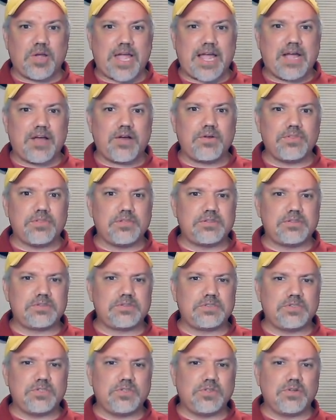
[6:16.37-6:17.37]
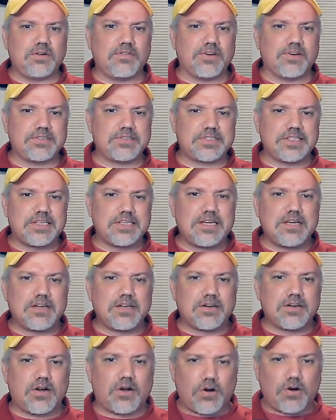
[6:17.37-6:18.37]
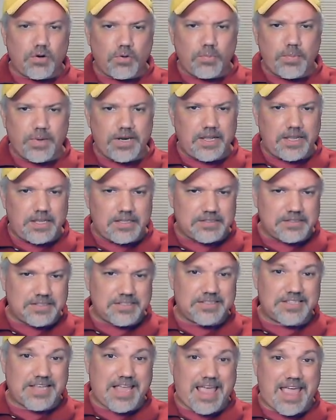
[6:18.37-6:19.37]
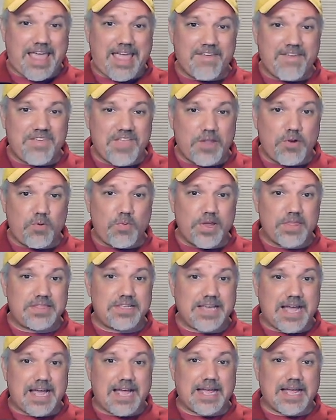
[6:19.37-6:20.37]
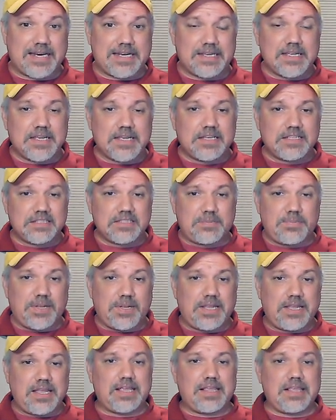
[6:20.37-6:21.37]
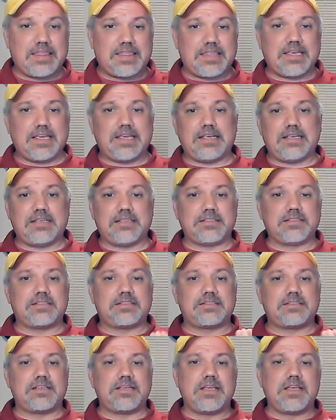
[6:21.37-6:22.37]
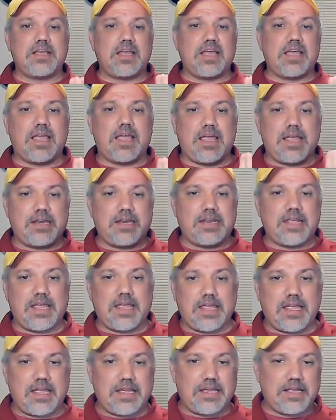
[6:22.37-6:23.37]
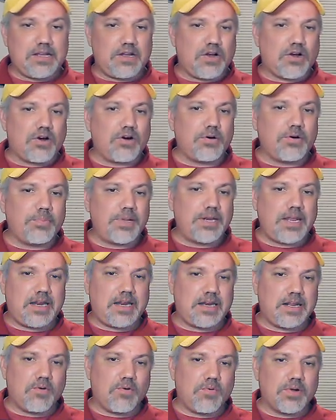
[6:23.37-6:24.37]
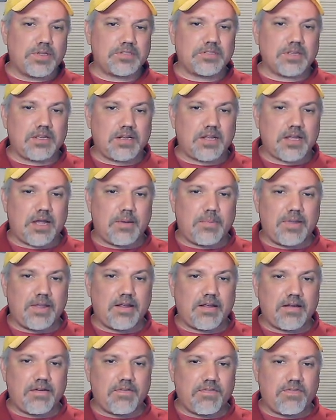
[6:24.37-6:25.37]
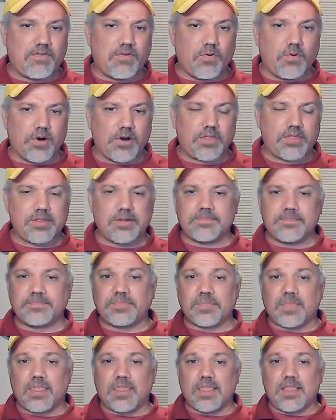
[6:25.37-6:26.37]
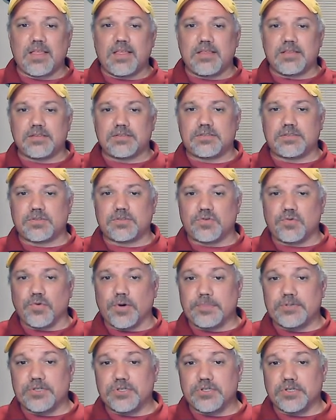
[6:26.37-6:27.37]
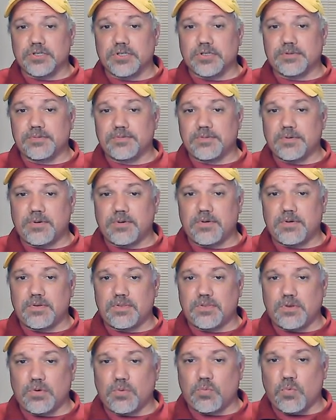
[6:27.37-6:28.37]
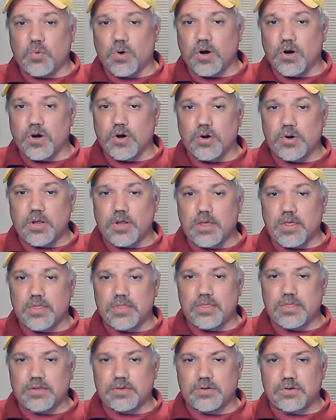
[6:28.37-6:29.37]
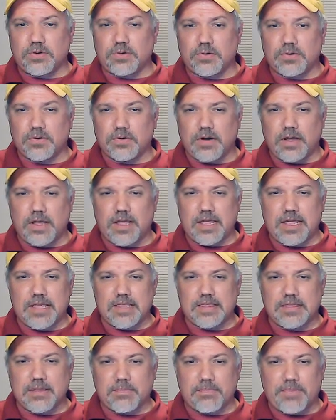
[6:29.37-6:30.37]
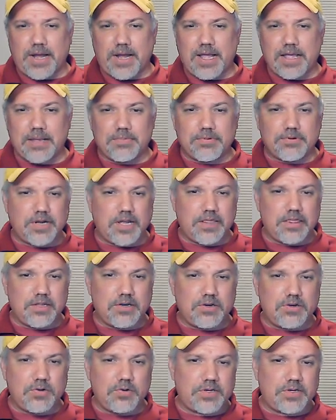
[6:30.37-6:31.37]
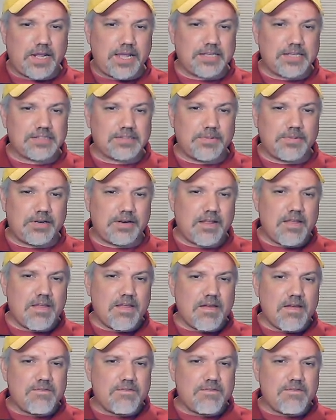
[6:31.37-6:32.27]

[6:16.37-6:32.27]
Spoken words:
how this universe culminates, is heavy with God speaking things and culminating what's coming forth. Scripture, the Word, the Torah, and the Bible, and the New Testament